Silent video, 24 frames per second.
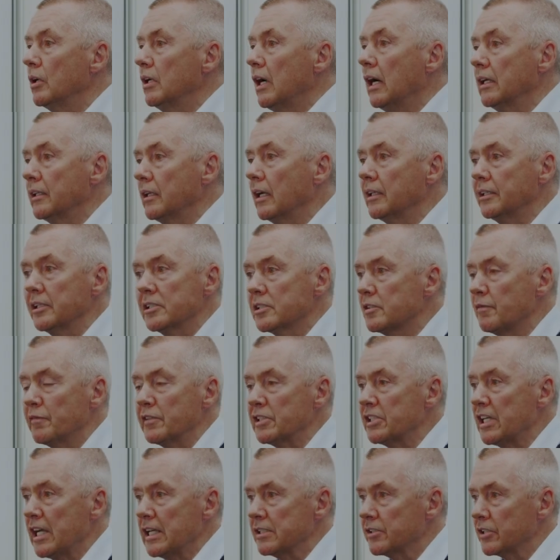I think it's a
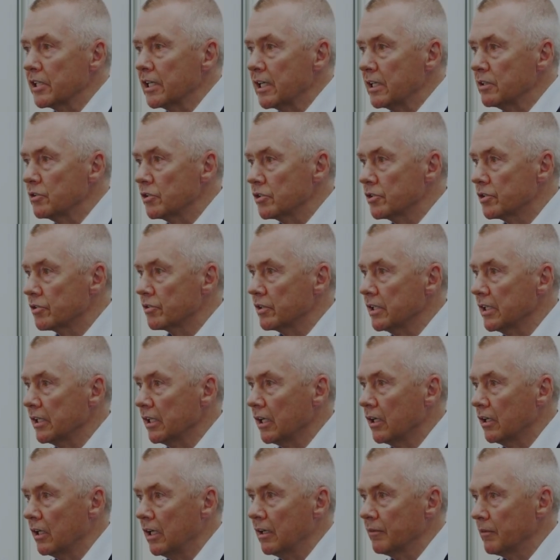fantastic industry.
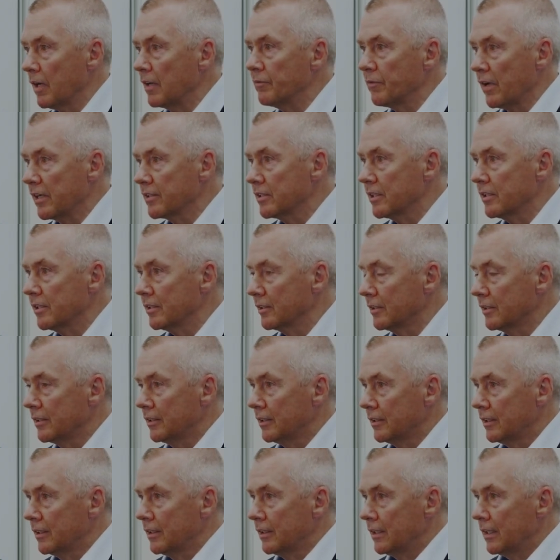I've had a
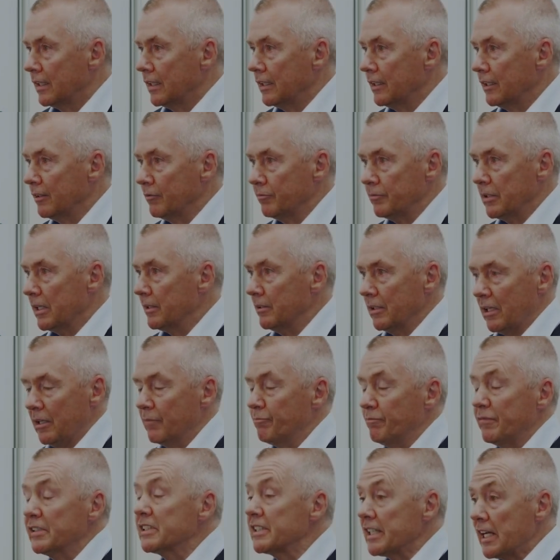
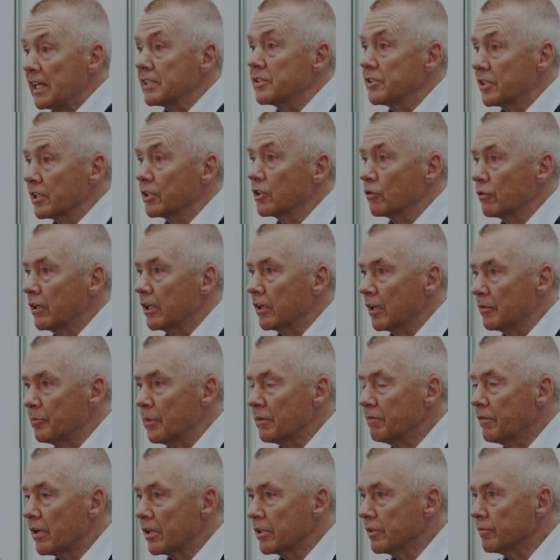fantastic career. I've been
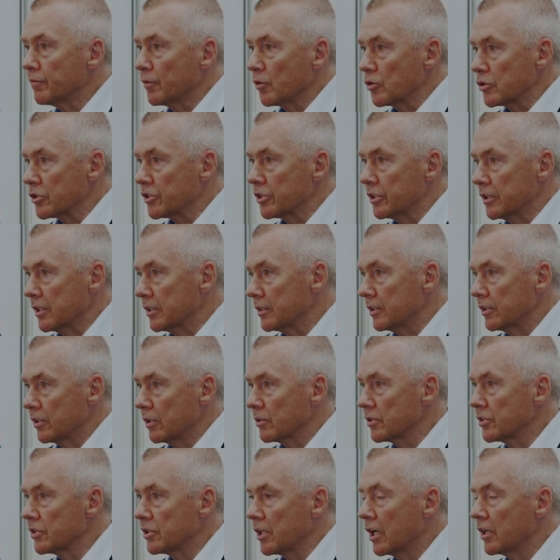very fortunate.
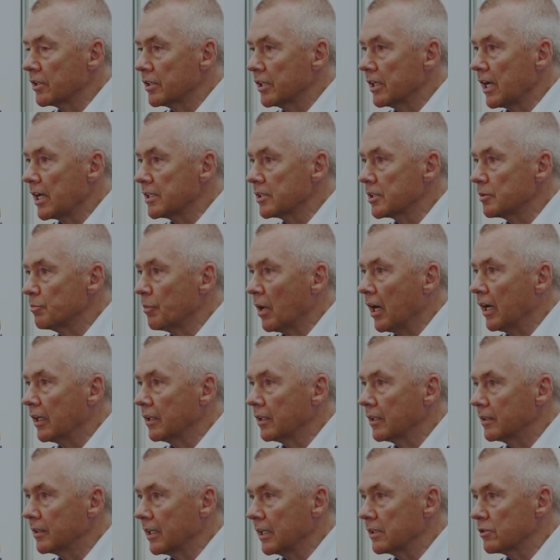Started as a
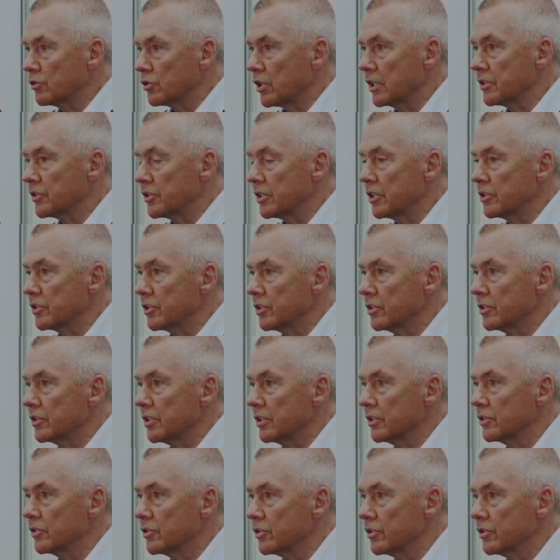pilot, then transitioned
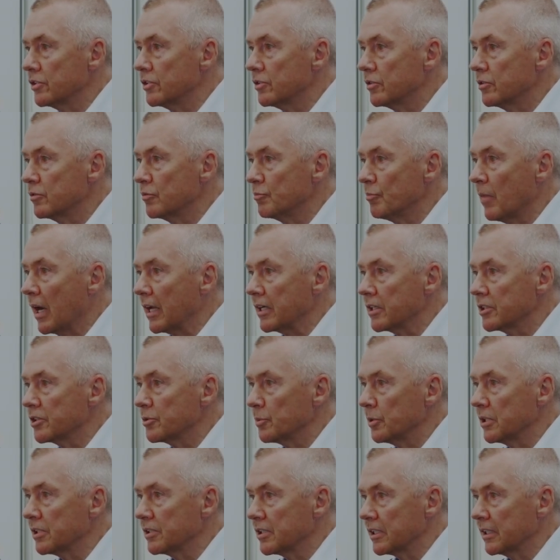into
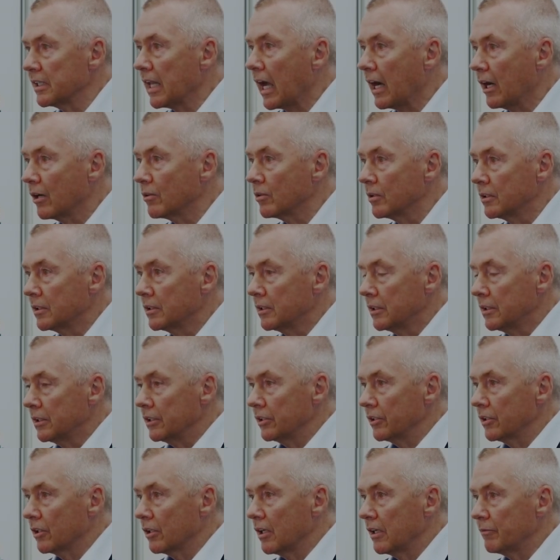management, and now,
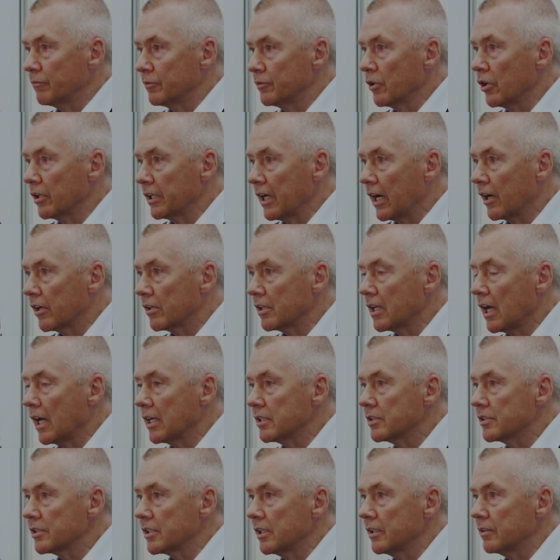I've run
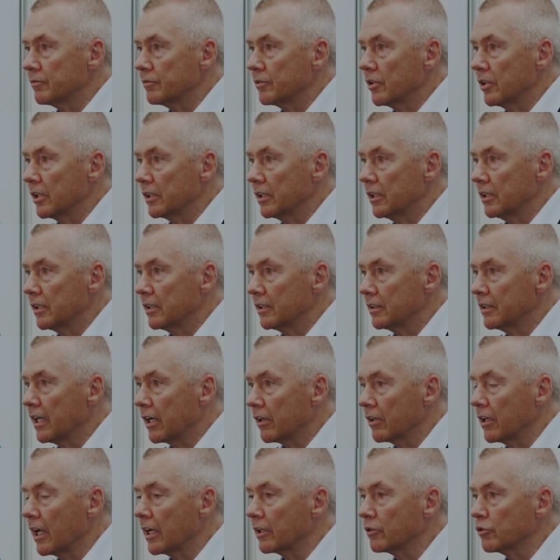airlines. I've run an
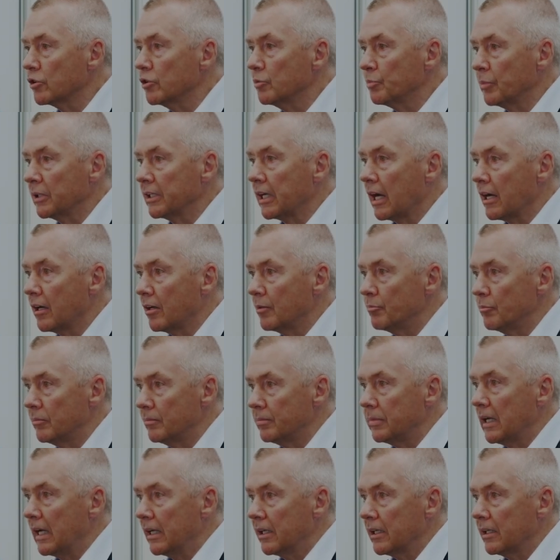airline group, and now I'm
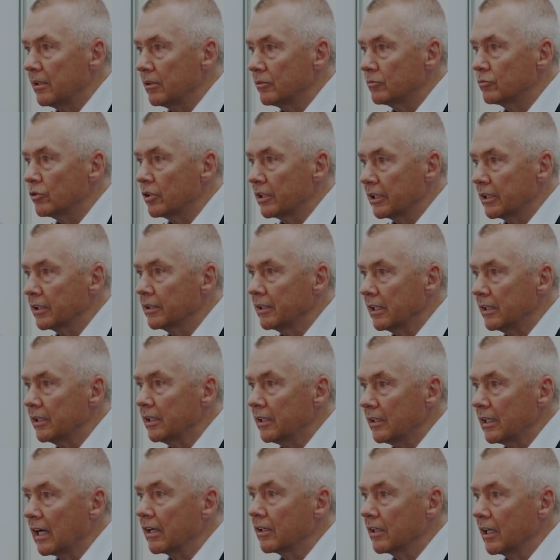running the
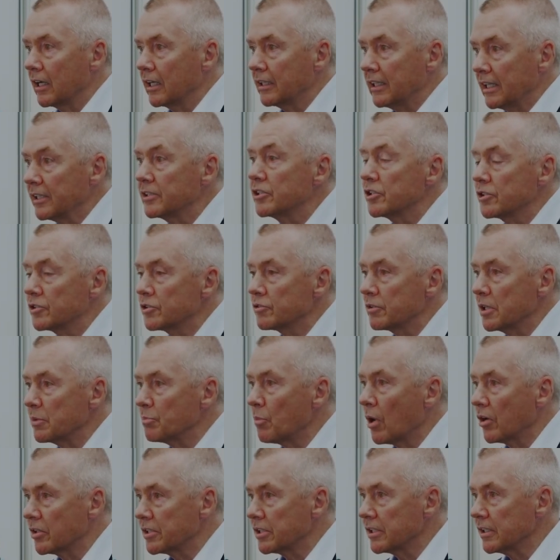airline industry
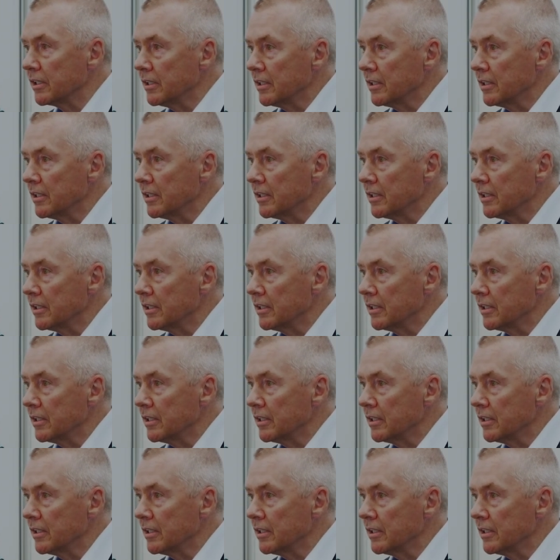body.